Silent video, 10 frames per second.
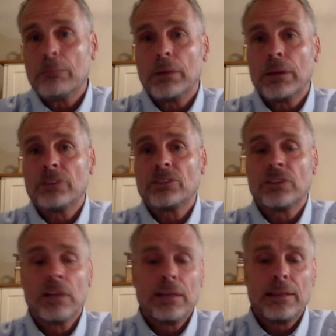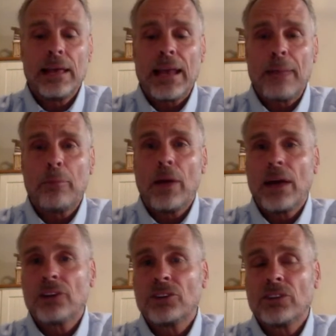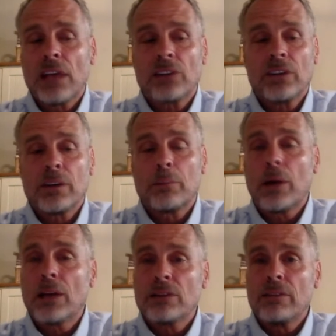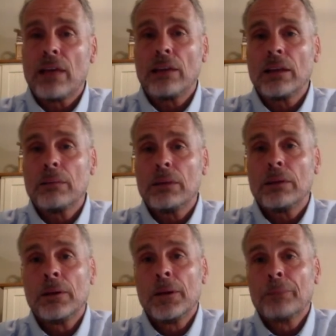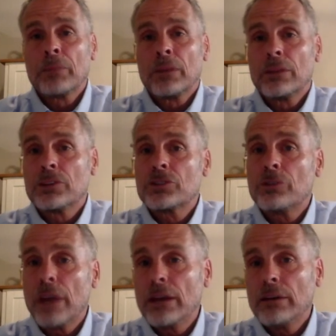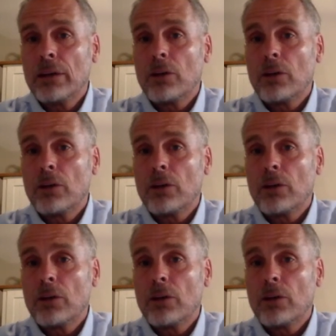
but it's that apparatus is actually comprised of that ligament, the straight and